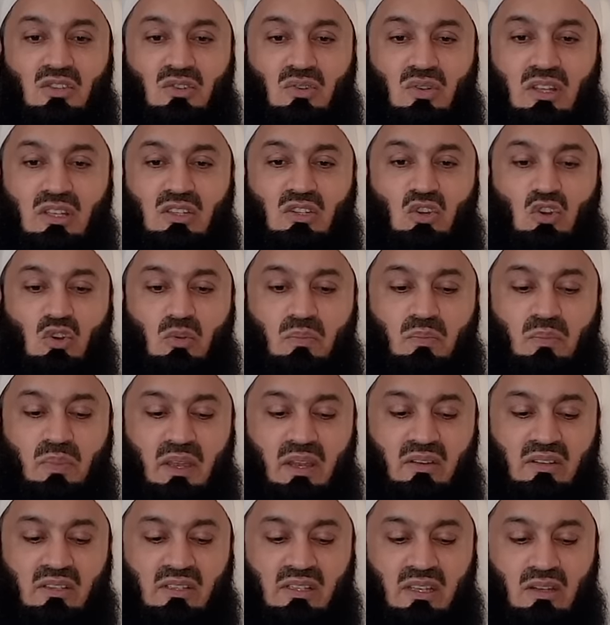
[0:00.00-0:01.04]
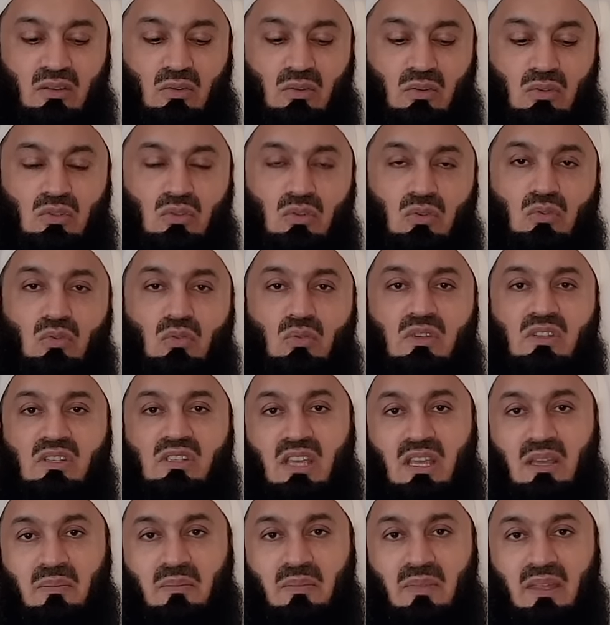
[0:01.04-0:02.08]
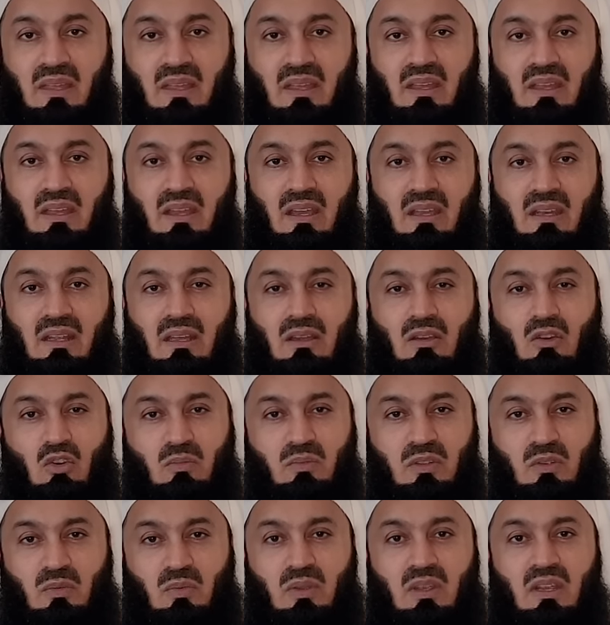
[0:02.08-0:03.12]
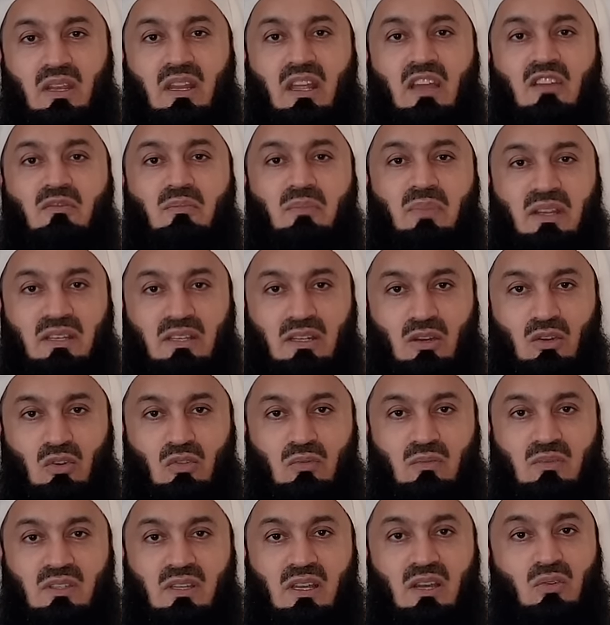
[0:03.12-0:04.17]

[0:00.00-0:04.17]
So let's hope parents can also do the same, and I hope that we can have better homes.